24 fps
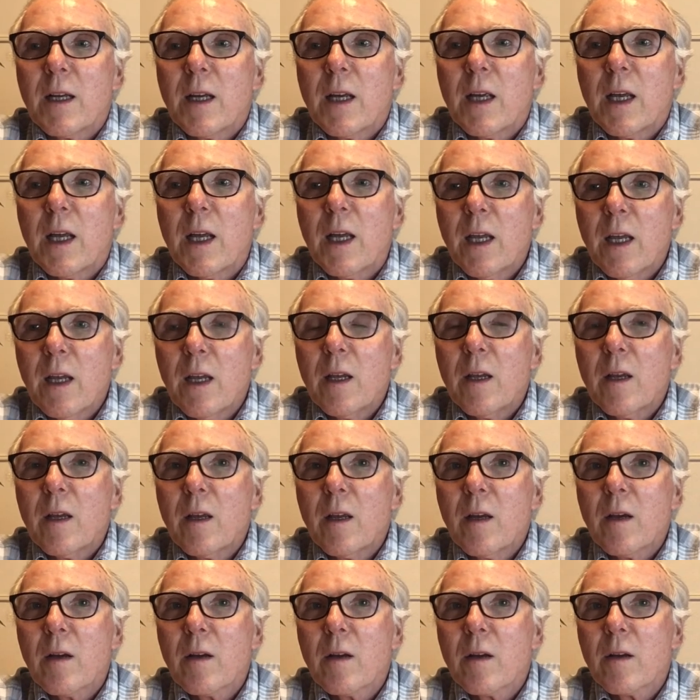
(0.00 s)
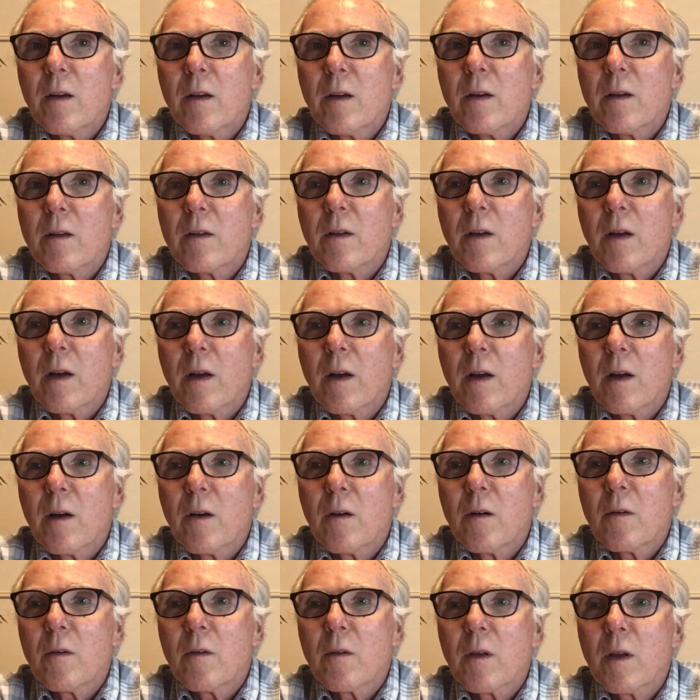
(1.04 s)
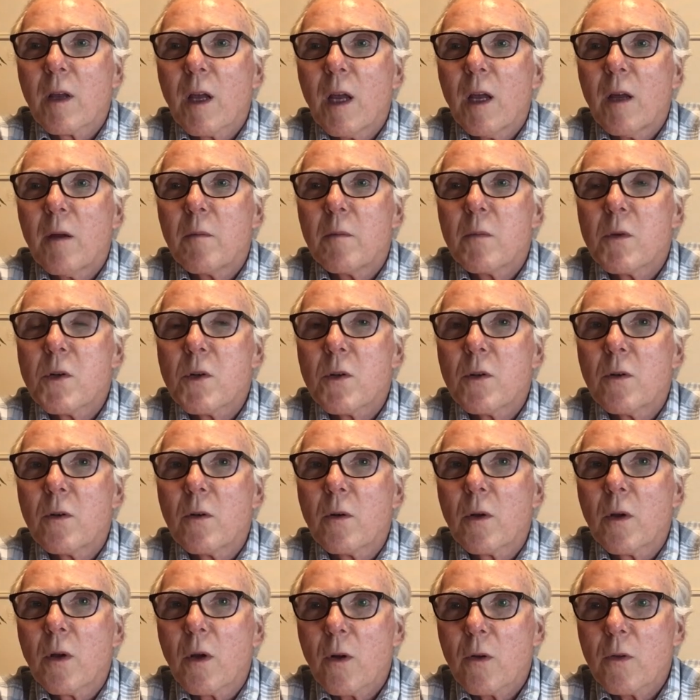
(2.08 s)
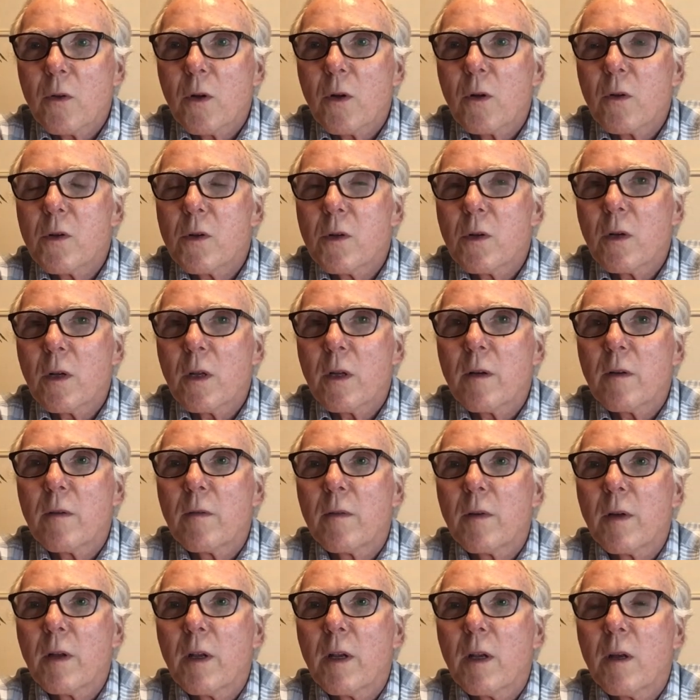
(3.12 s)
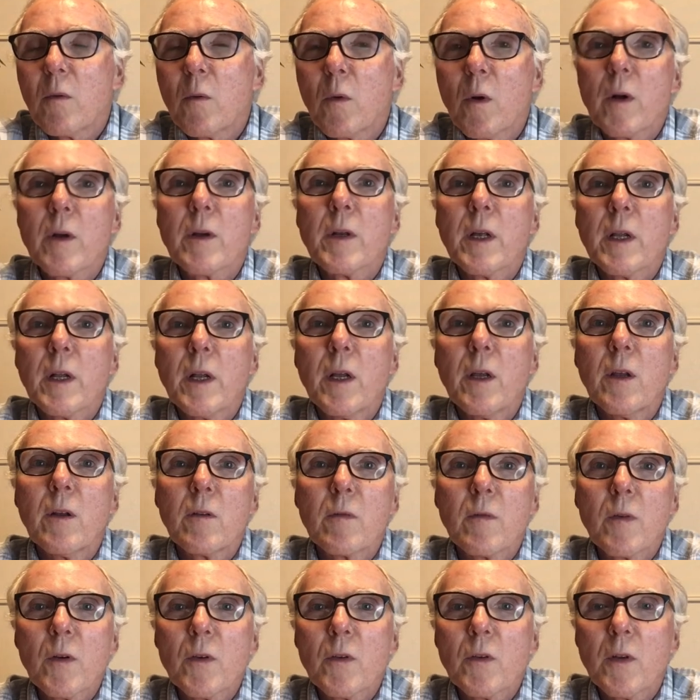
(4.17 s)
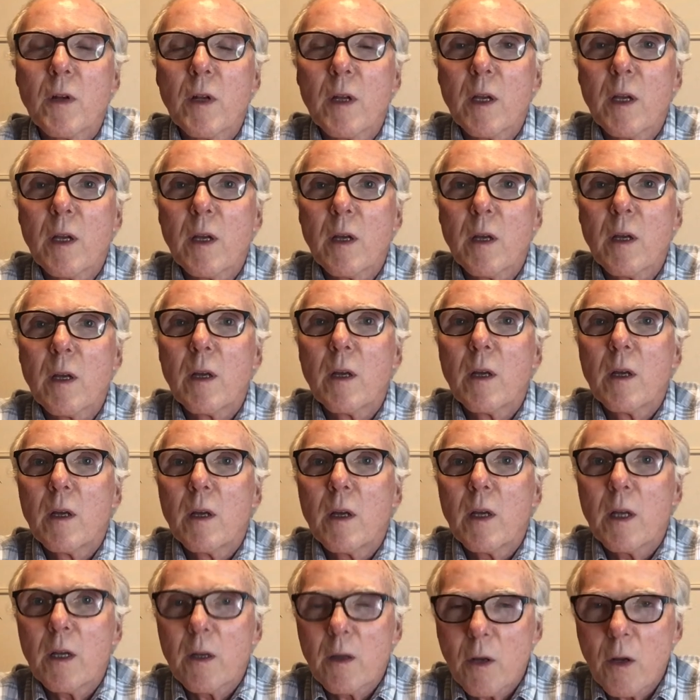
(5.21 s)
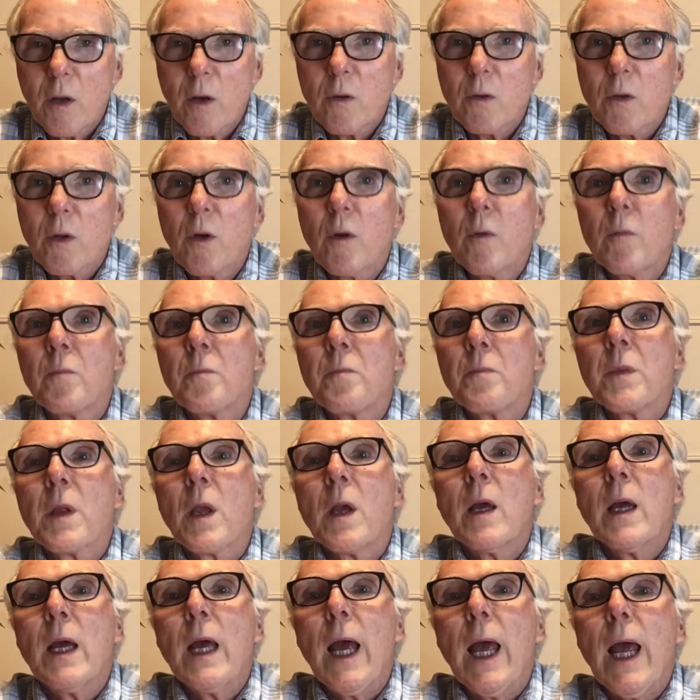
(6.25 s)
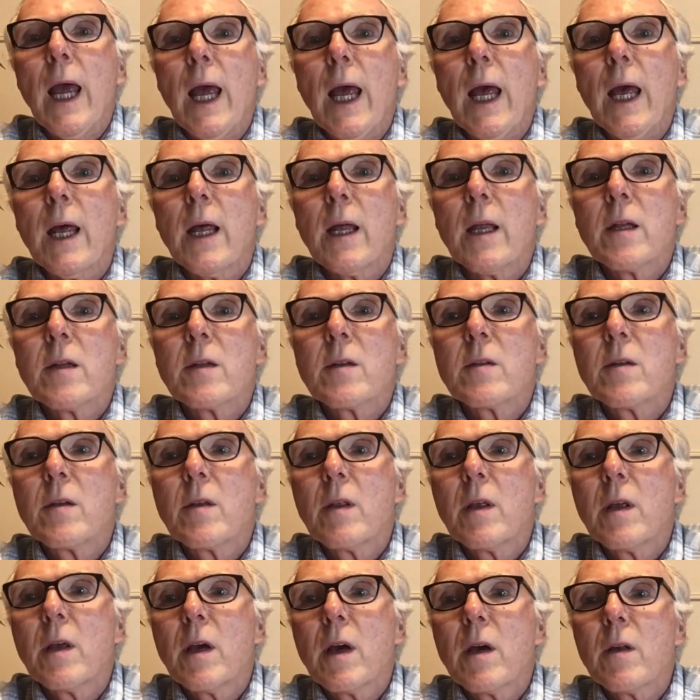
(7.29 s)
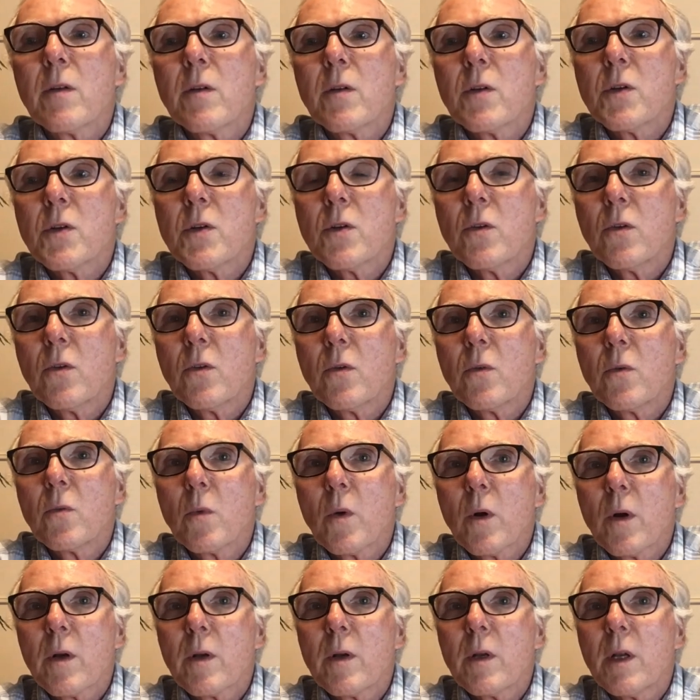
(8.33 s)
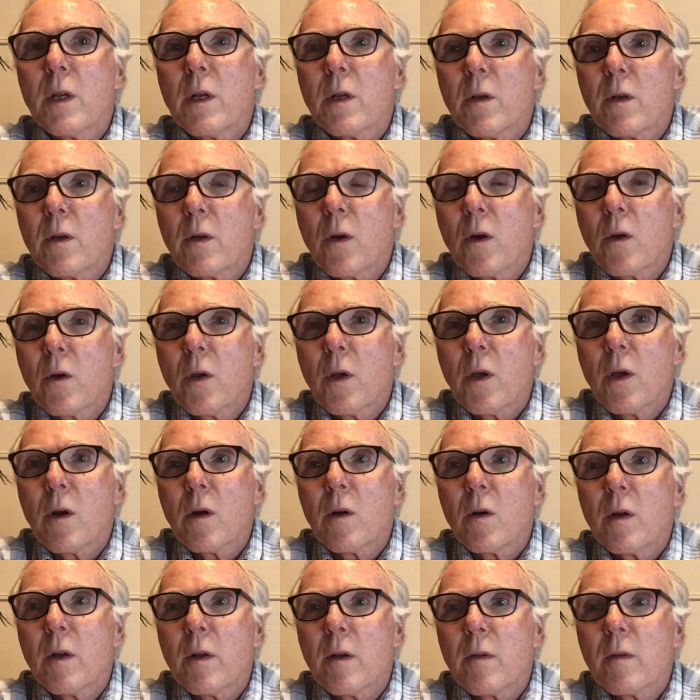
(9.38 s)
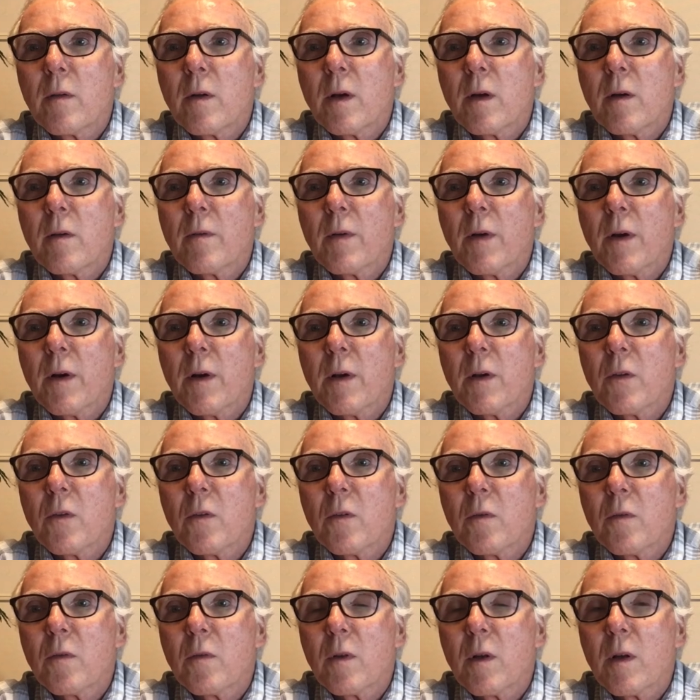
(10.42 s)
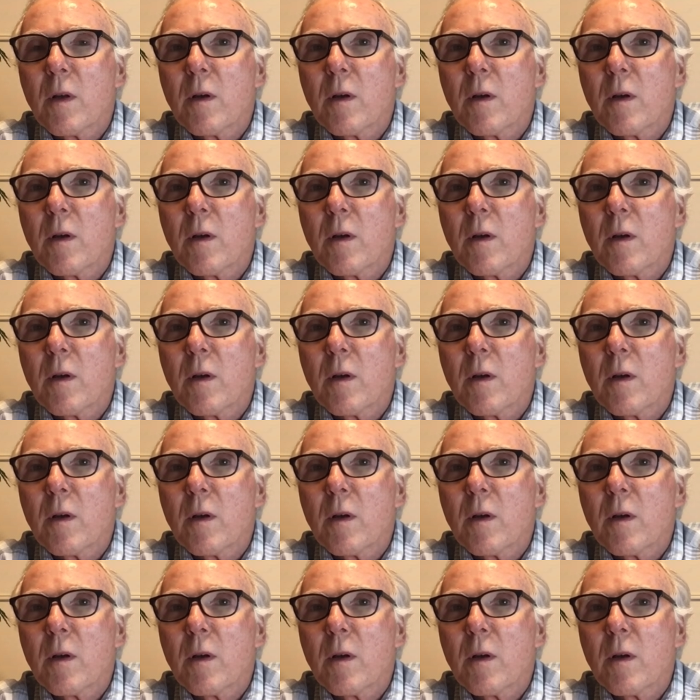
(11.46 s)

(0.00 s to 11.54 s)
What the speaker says: he came to Kyoto to live, and he worked at a university in Kyoto. And the other two worked in Tokyo in various